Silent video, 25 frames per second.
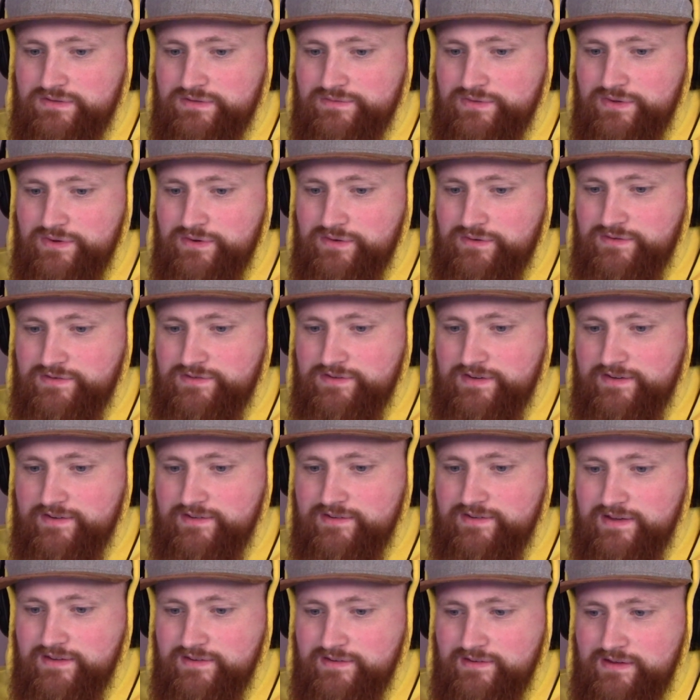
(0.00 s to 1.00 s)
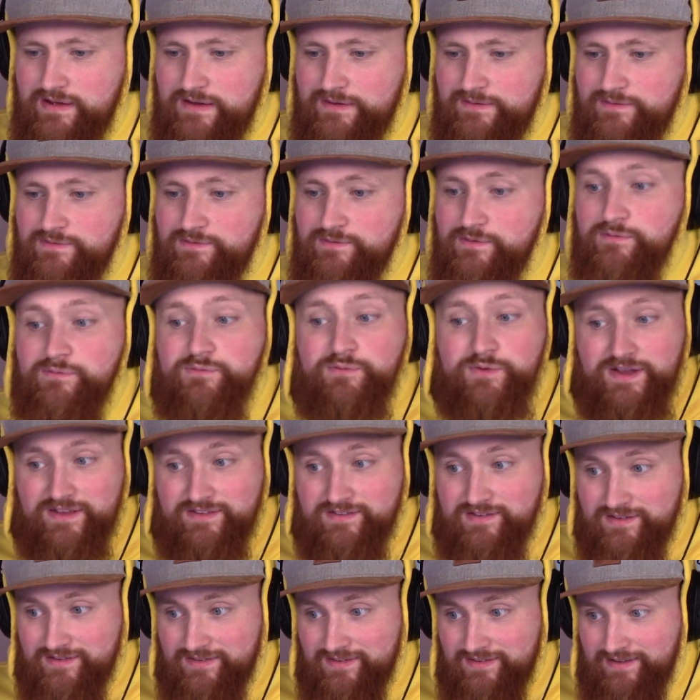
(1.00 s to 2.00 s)
of your success comes from
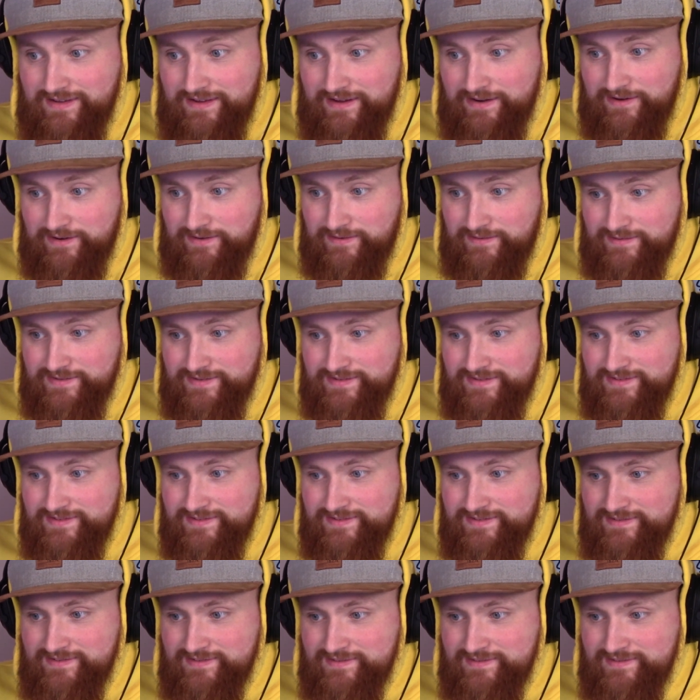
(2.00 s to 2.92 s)
recent years.